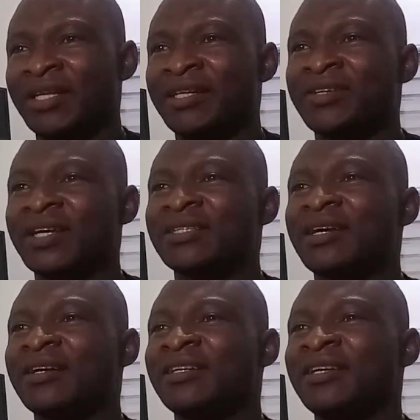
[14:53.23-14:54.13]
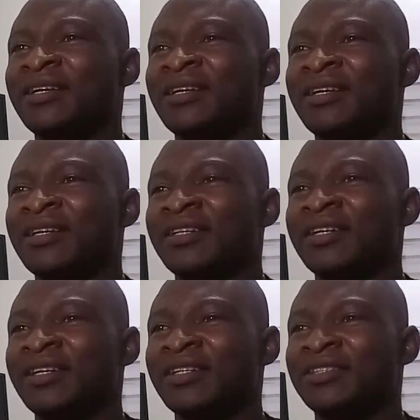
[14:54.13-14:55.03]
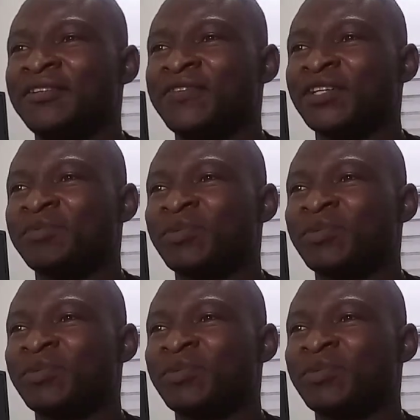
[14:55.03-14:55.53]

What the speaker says: The greater the difference